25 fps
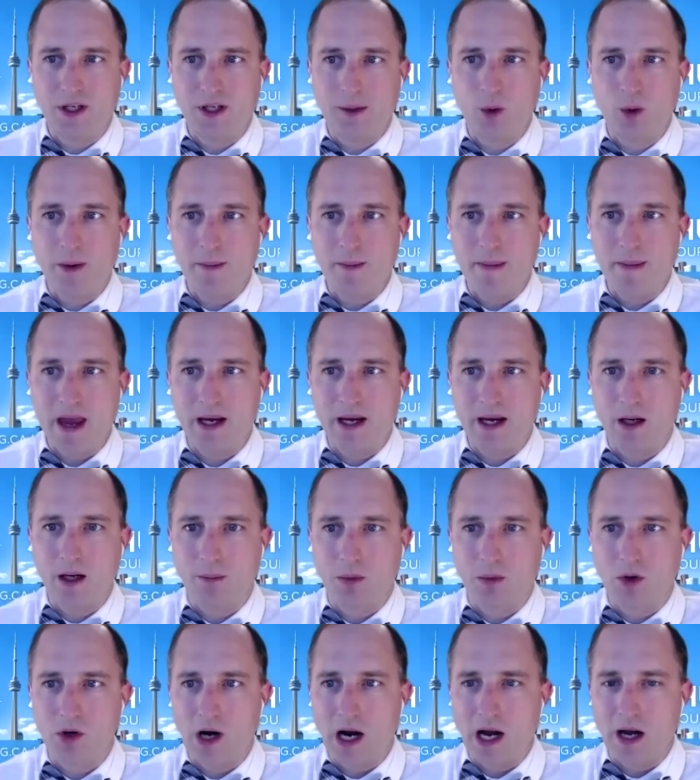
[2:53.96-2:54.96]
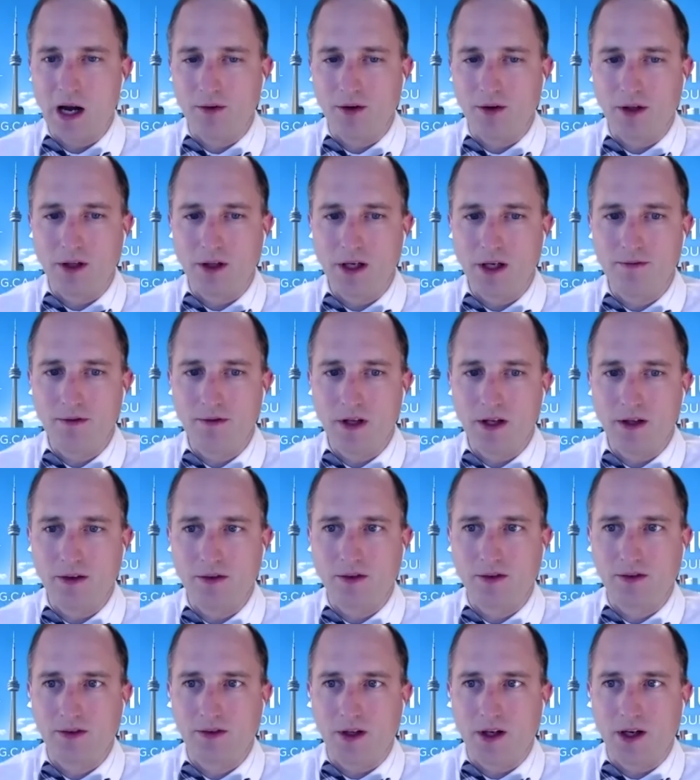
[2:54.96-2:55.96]
be making up ground. I love
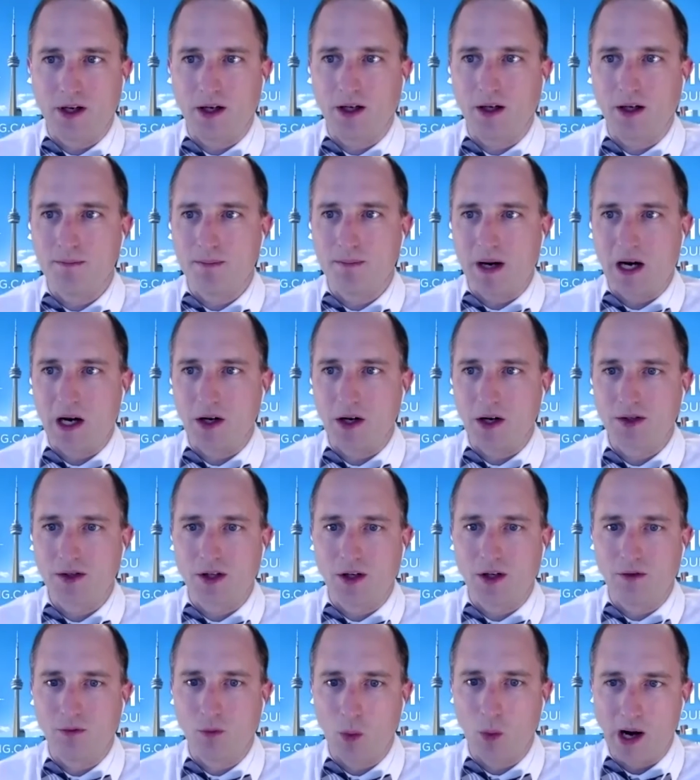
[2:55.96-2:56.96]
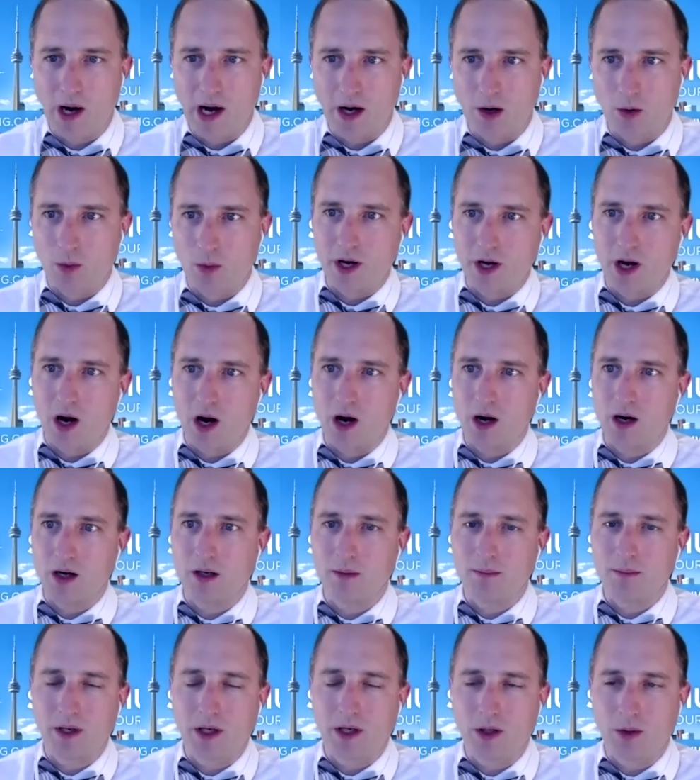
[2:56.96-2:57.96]
this comparison of where we are
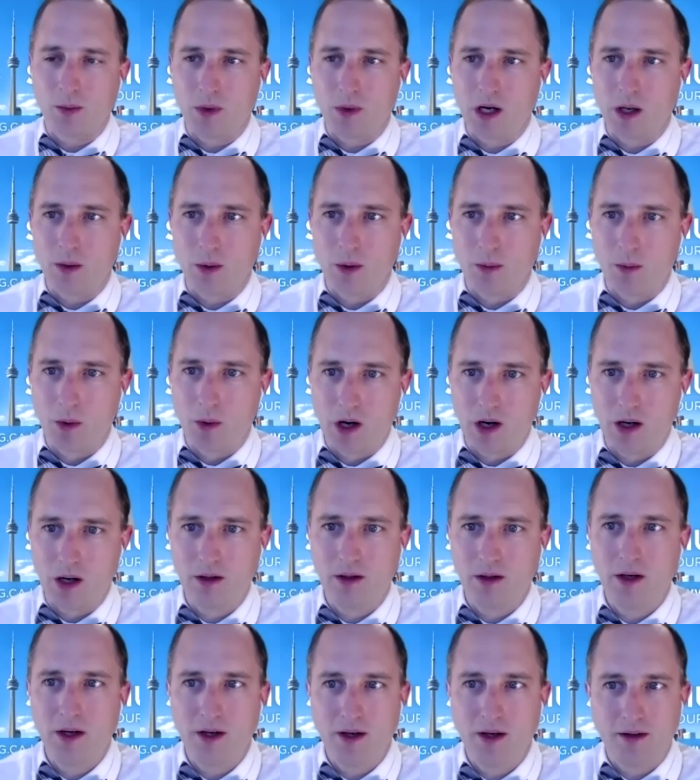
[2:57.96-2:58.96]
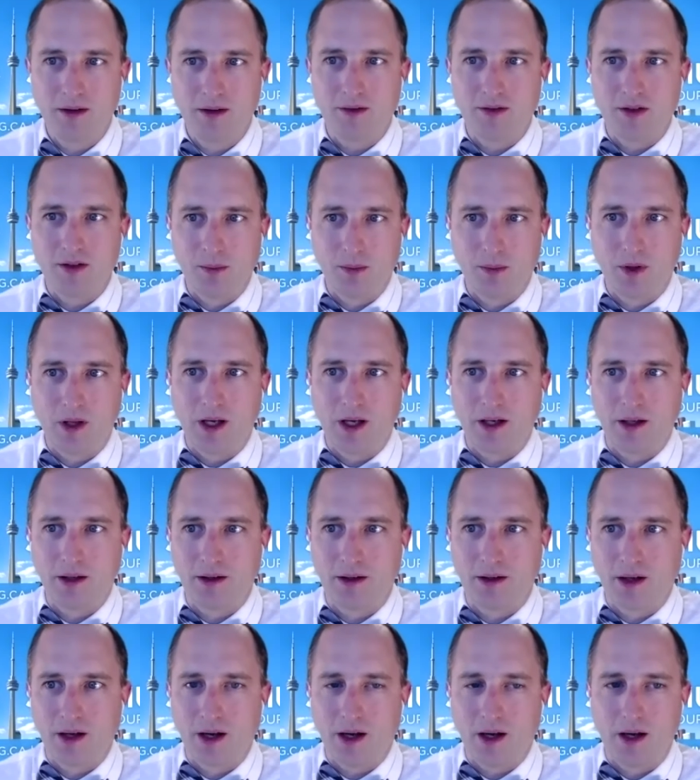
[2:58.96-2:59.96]
compared to where we were. It seemed like
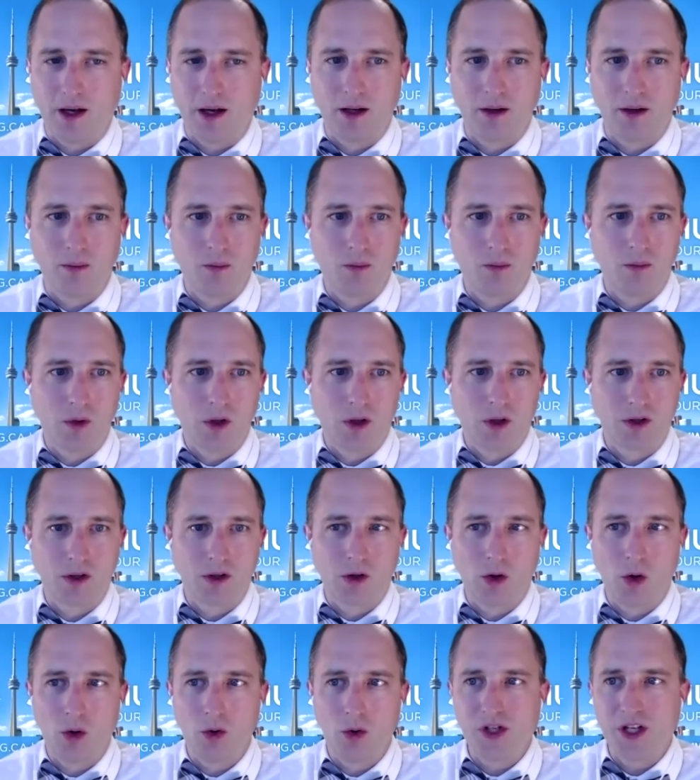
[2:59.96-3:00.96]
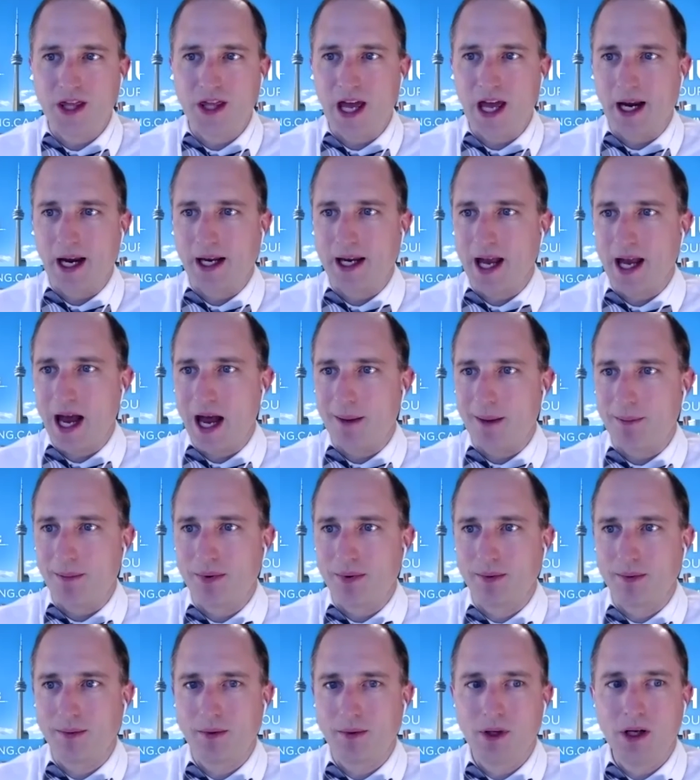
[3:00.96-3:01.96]
we're closing that gap.
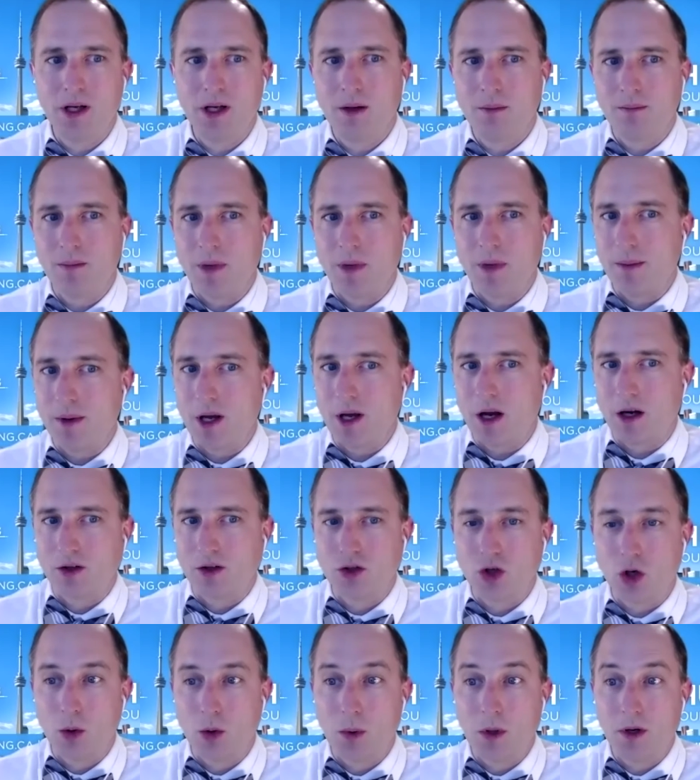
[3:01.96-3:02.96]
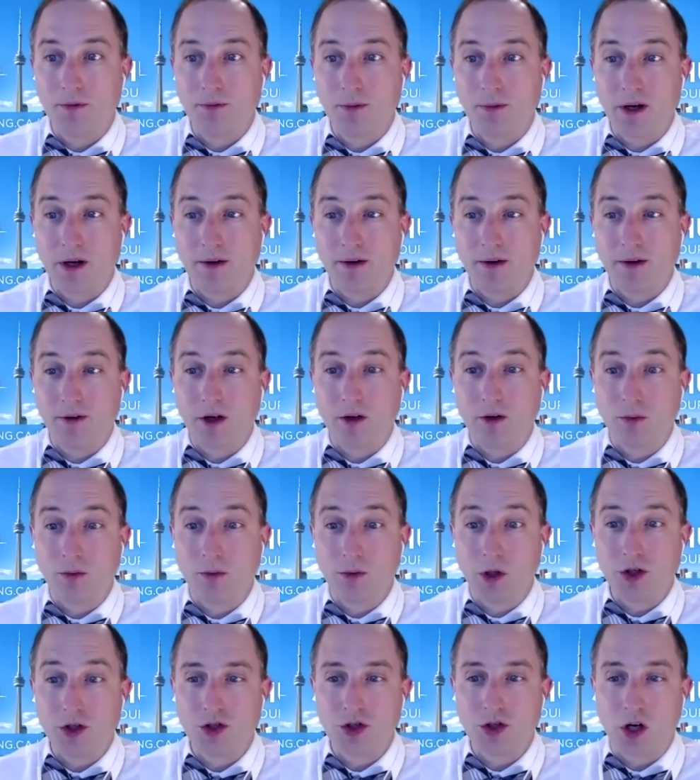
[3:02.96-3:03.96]
Maybe October, if we have another
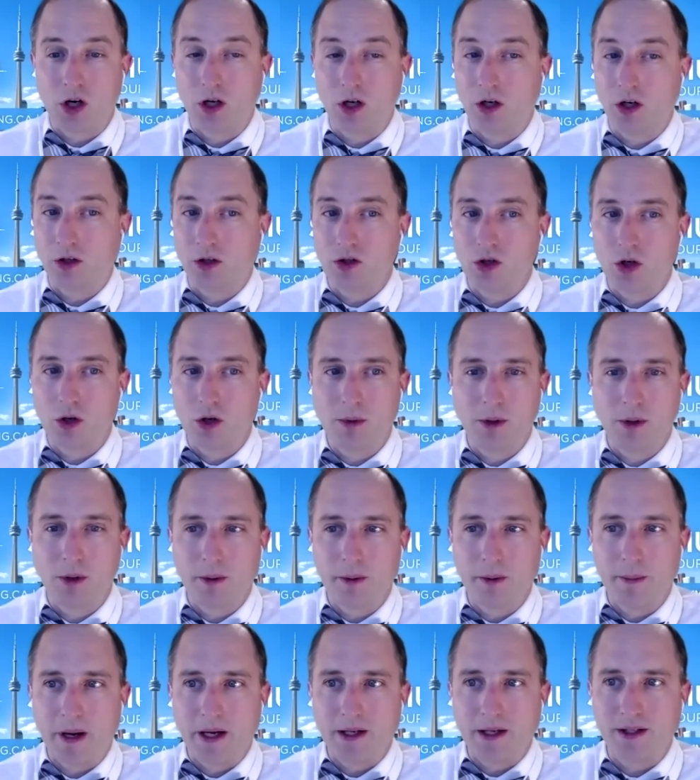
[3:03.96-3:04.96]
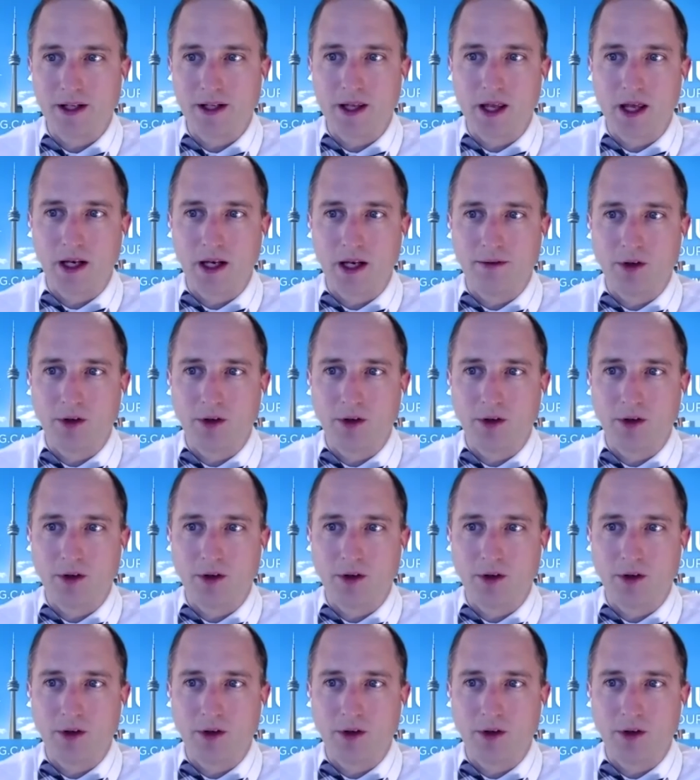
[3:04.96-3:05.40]
really strong October, we might see that even